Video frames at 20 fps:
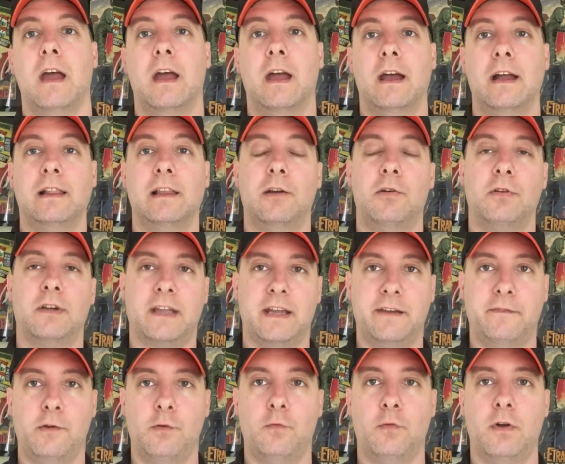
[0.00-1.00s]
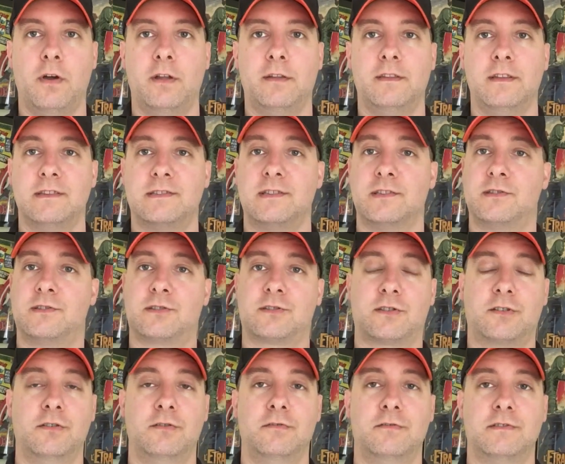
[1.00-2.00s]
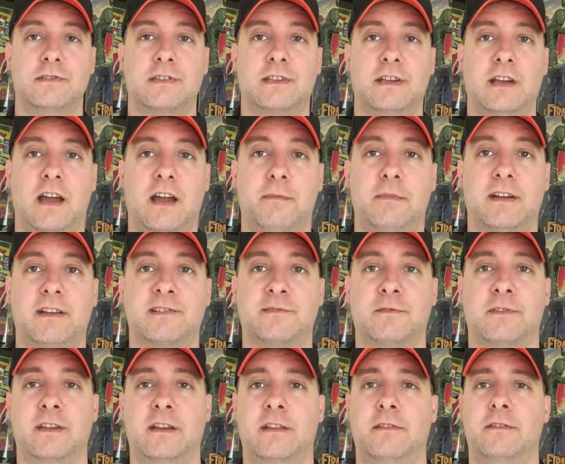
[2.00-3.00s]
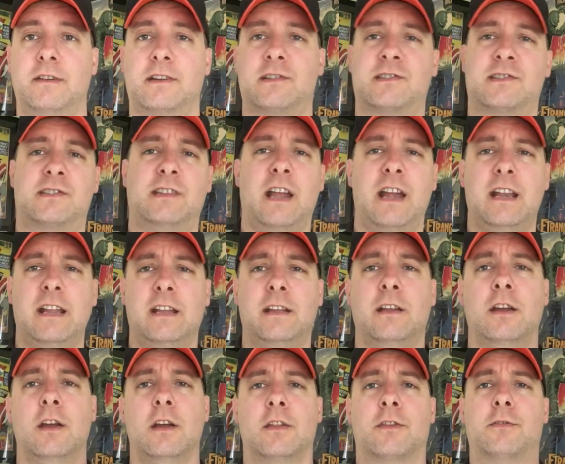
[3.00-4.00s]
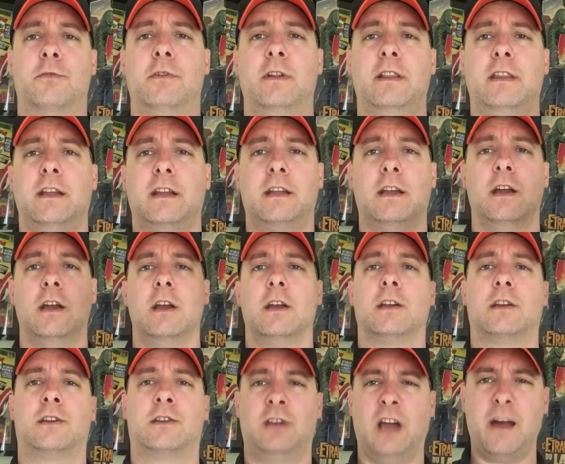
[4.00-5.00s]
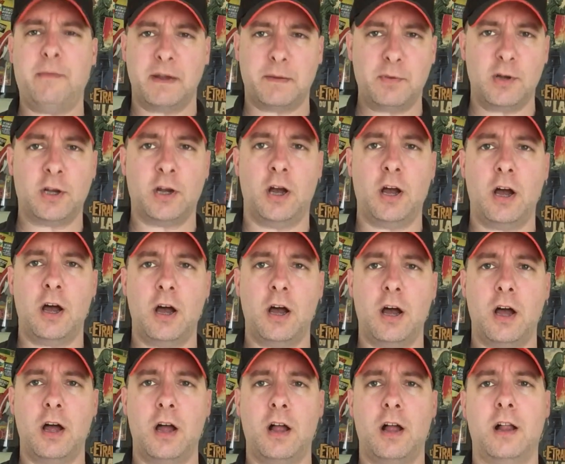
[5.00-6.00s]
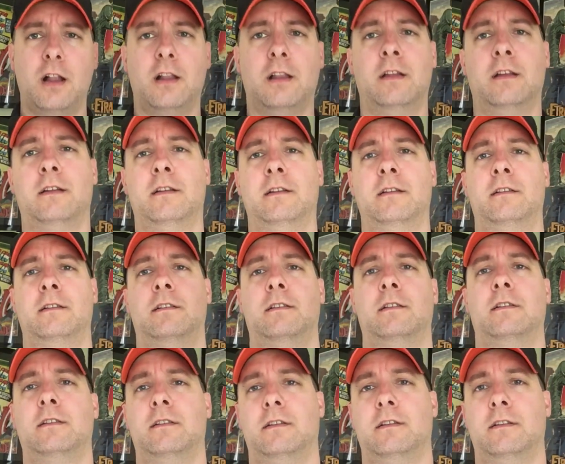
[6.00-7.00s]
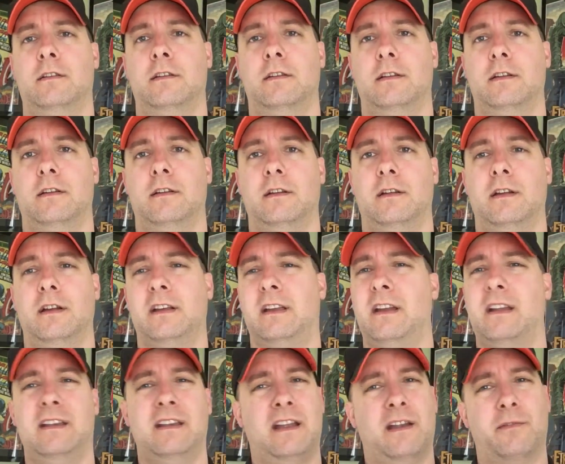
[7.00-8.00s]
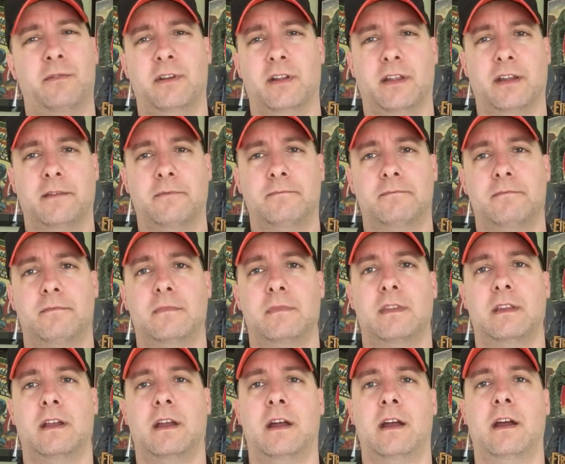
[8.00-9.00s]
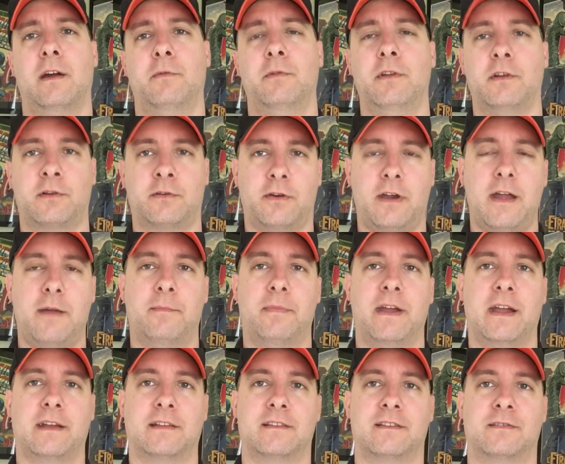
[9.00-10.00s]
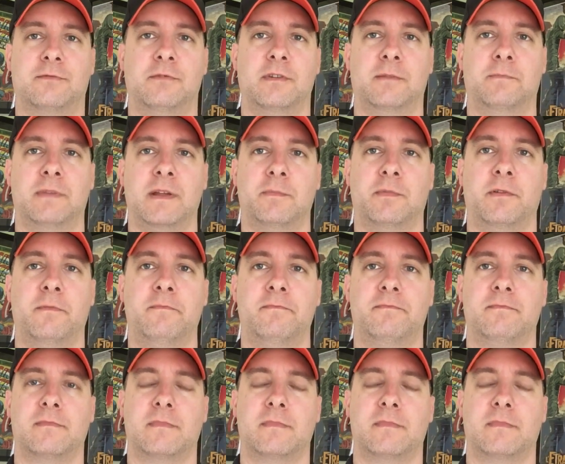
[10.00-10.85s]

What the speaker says: Hello again, everyone. This is Scoons Comics with another exciting, thrilling comic book haul! Again, not really. Real grab bag this week, people.